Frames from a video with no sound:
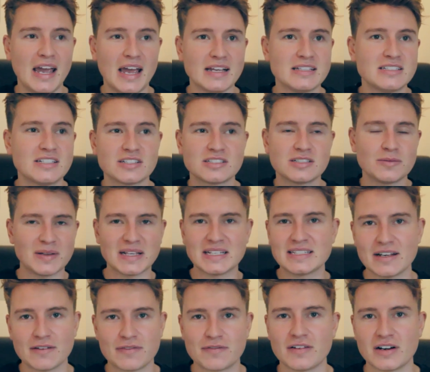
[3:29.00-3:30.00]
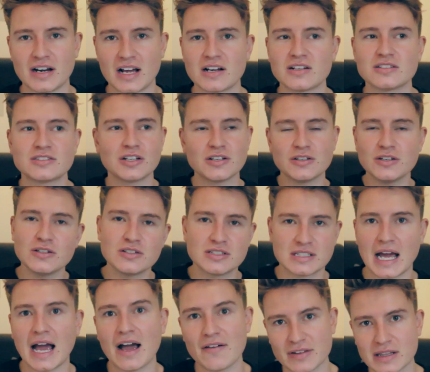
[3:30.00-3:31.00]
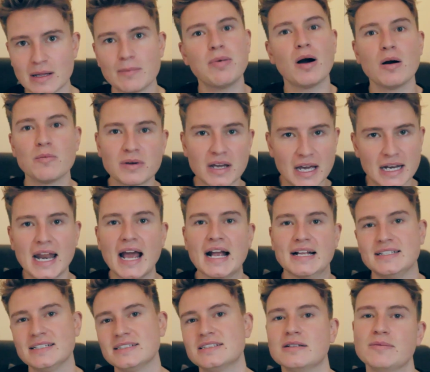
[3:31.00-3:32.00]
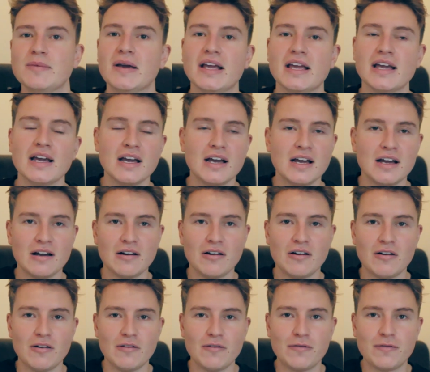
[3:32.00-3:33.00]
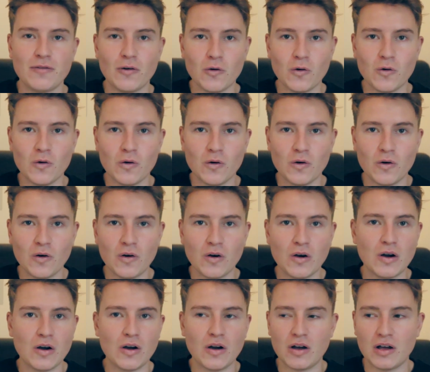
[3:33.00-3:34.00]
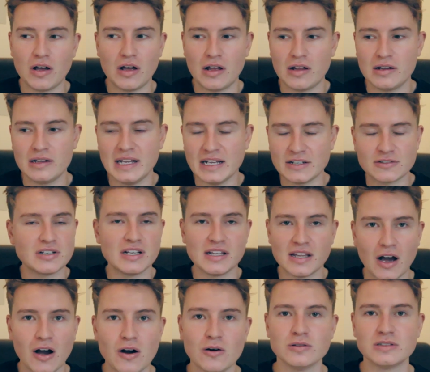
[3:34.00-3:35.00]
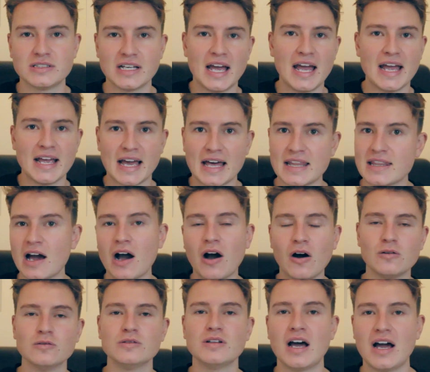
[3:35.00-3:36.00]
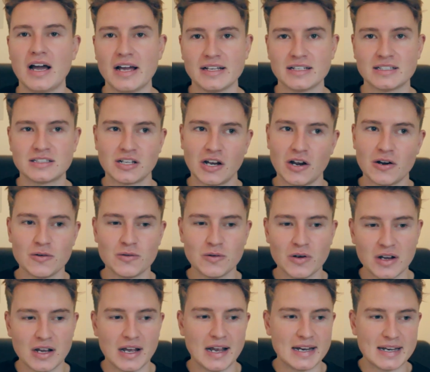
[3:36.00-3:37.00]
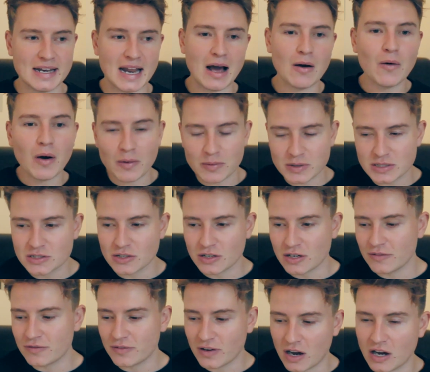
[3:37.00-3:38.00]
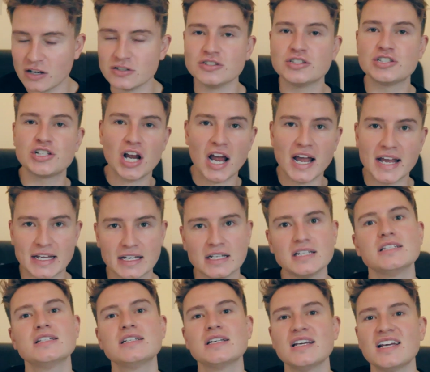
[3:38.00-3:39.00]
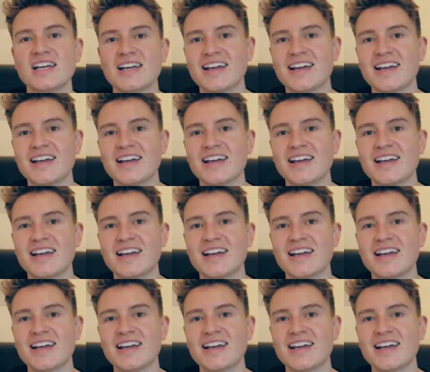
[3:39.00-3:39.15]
it's just something different. I got so used to having the pump connected to me for literally the whole day and the whole night. So now I was sort of unchained.